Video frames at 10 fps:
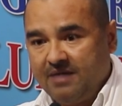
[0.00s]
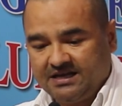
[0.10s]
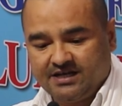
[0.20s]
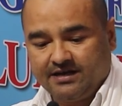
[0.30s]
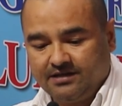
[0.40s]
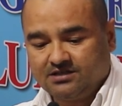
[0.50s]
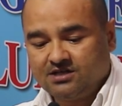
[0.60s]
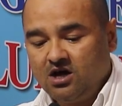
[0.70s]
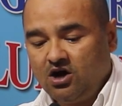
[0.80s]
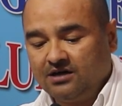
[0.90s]

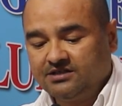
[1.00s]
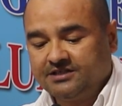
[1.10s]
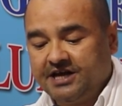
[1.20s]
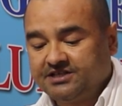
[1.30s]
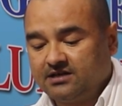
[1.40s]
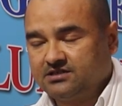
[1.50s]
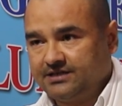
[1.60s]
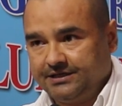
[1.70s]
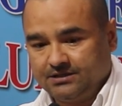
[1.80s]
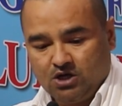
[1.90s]
maintenance on the data
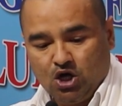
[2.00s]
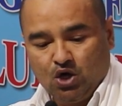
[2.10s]
set,